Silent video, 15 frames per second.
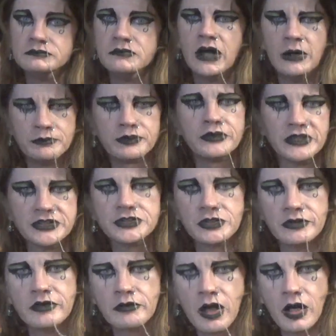I'm pretty sure
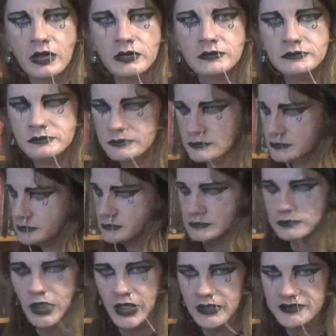there are.
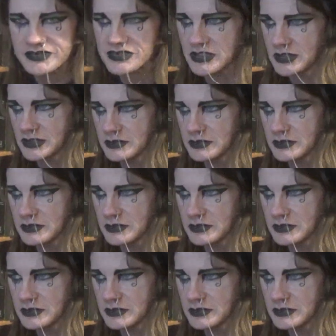But,